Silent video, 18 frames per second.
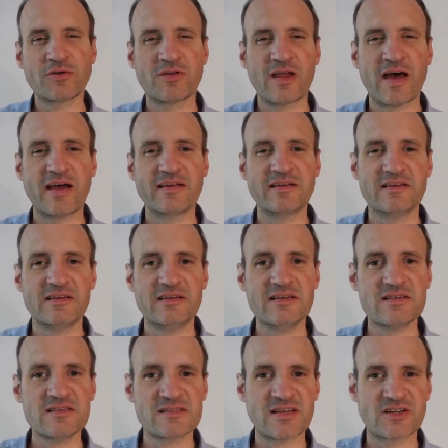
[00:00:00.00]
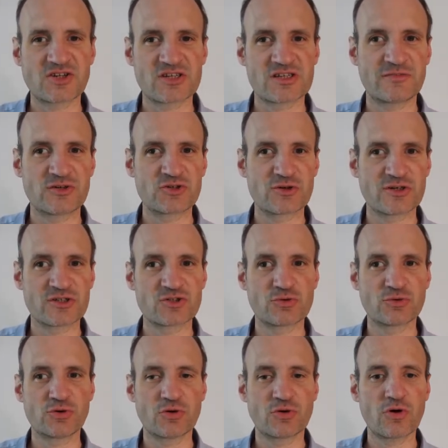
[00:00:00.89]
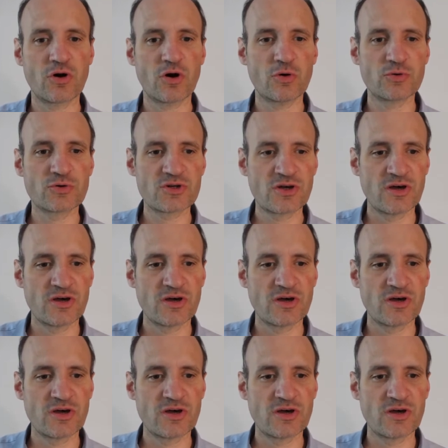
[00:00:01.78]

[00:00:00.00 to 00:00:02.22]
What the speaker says: IDEs such as Visual Studio Code